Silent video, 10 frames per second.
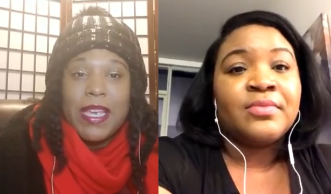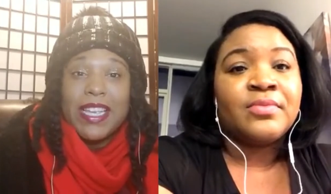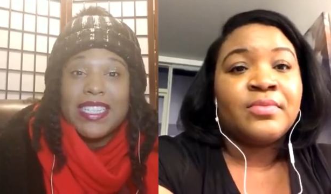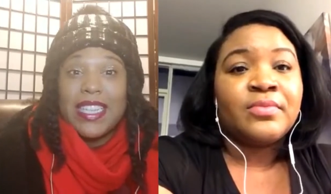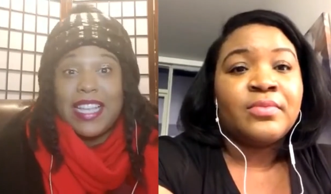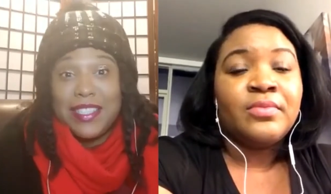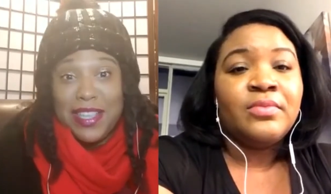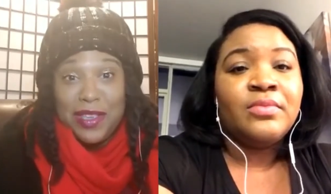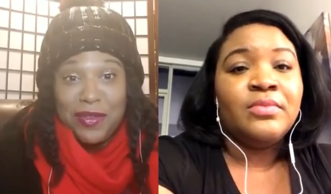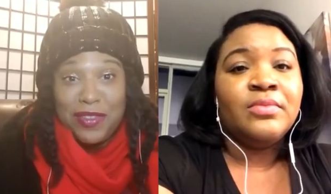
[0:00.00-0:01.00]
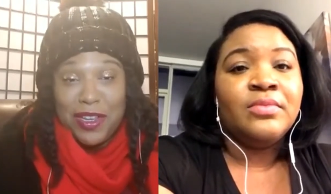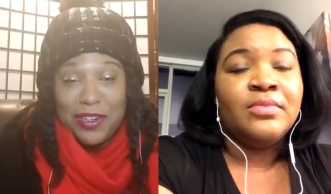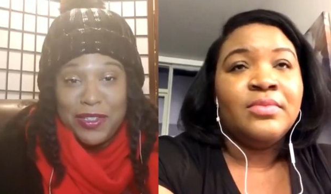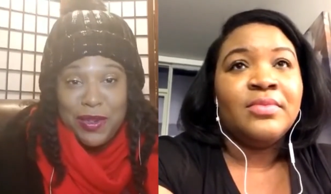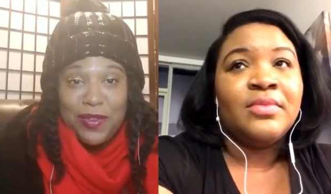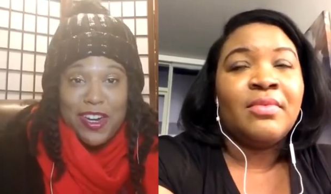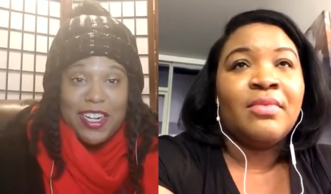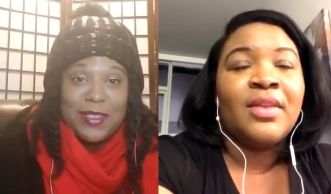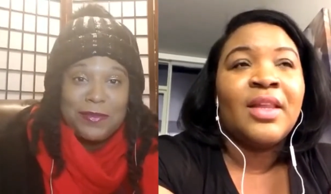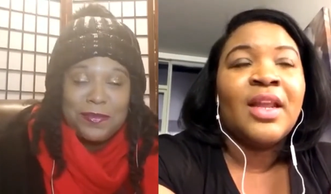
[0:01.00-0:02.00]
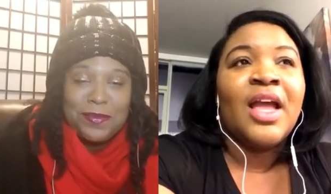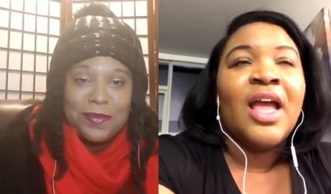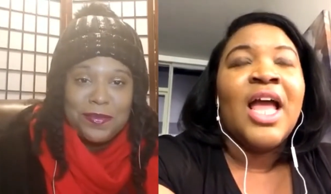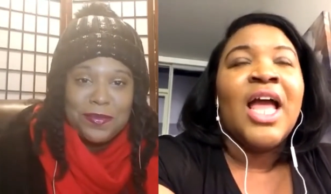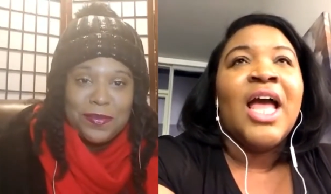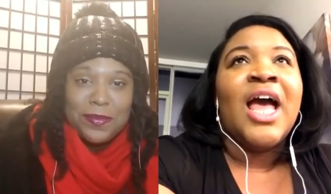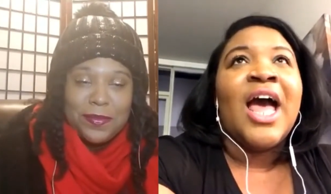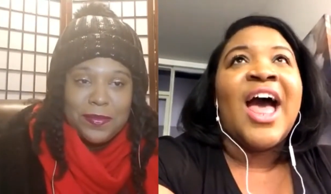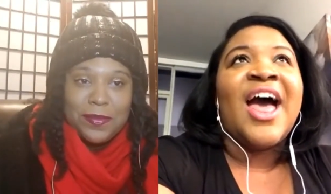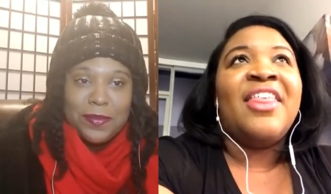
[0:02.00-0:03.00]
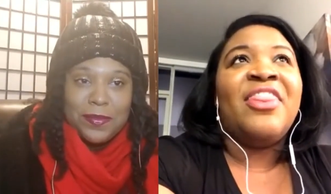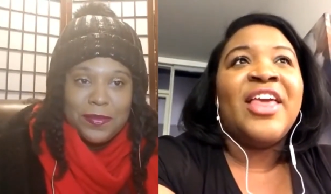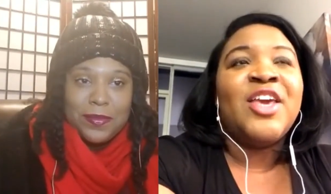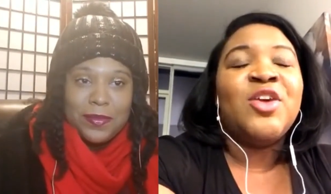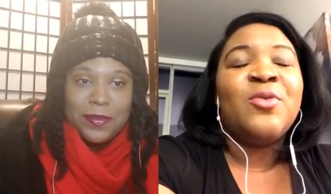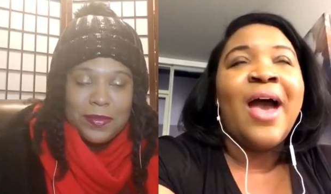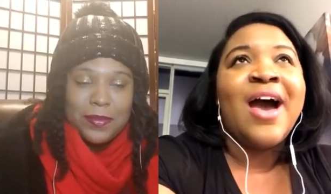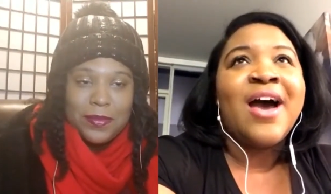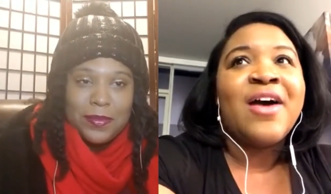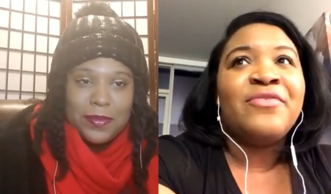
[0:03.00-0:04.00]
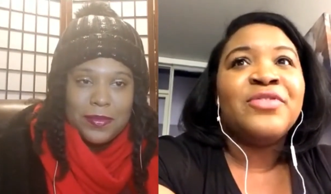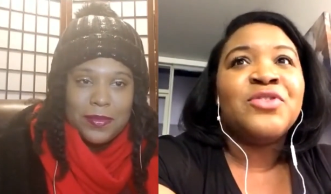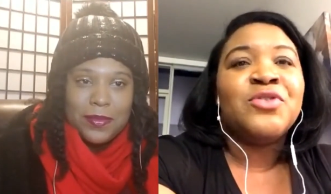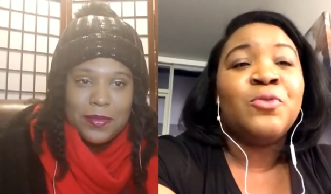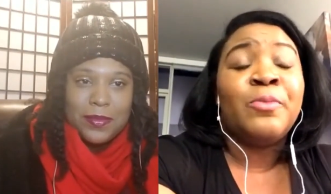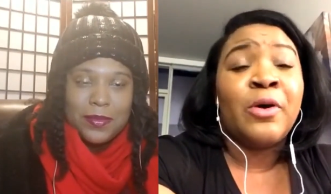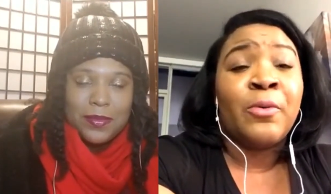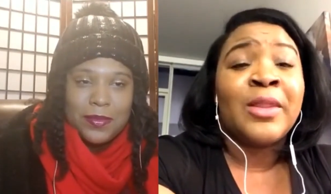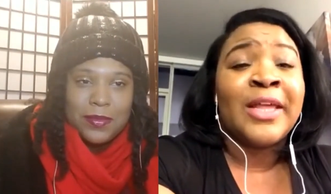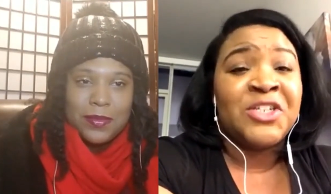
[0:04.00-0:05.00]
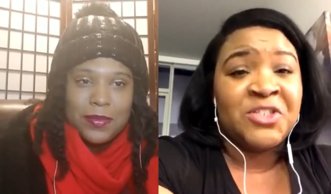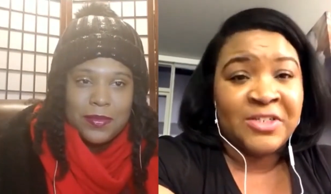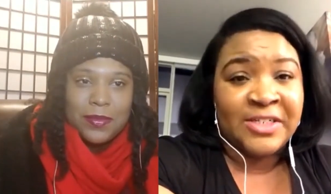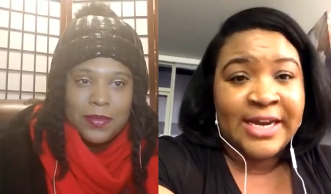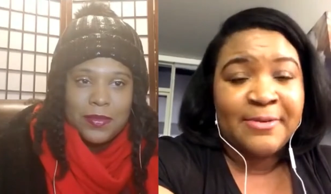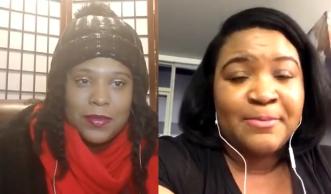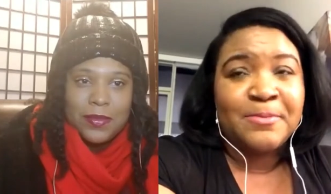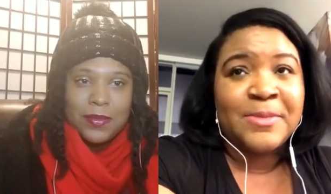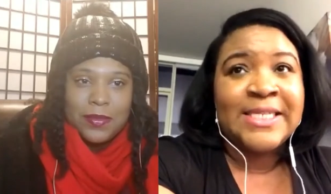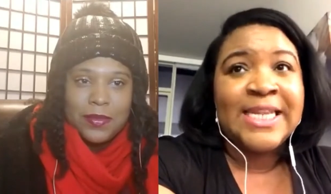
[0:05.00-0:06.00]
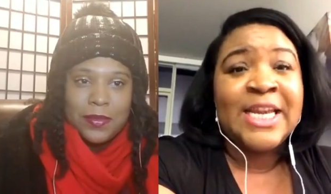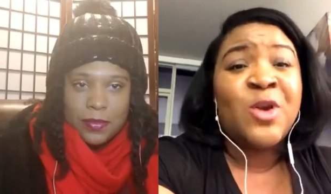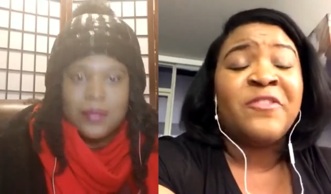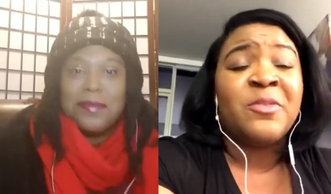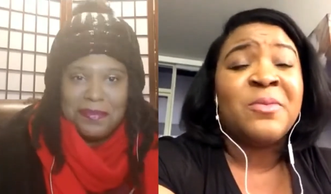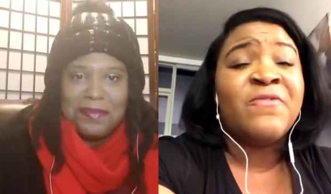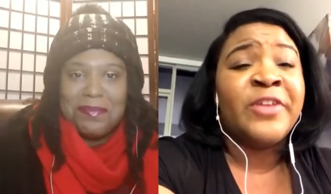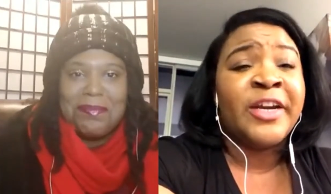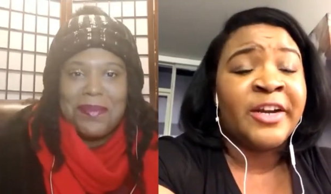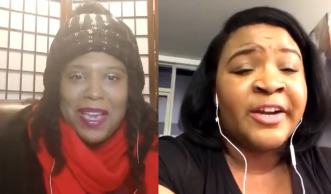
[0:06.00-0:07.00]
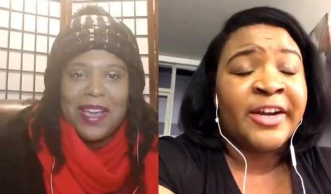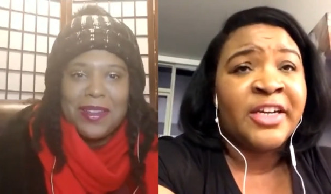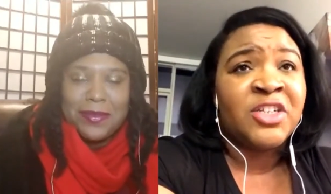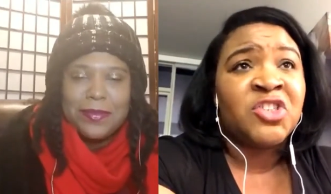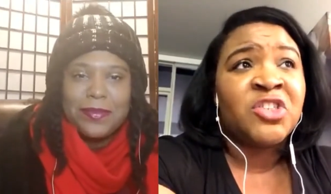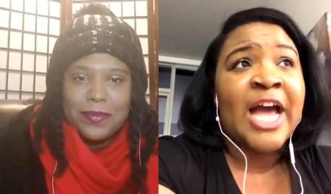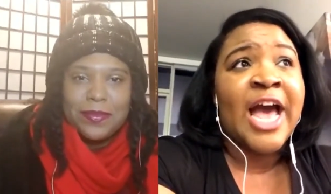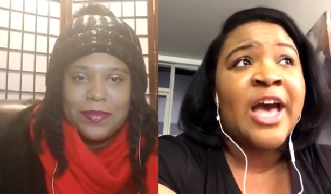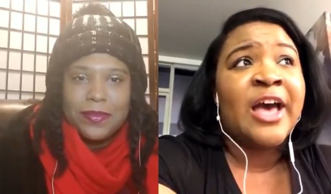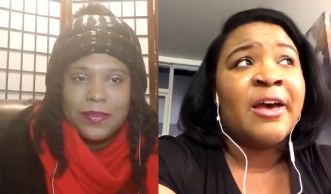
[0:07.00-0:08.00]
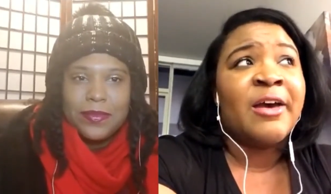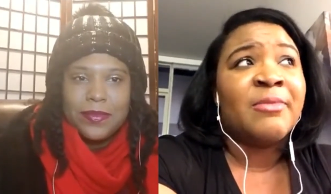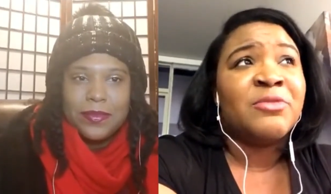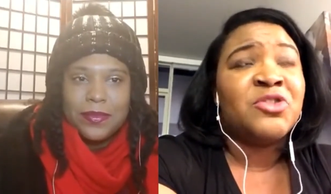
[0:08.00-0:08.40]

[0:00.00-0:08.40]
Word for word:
Speaker 1: biggest lesson that you've learned so far?
Speaker 2: I think you have to build relationships and you have to be very yeah. um,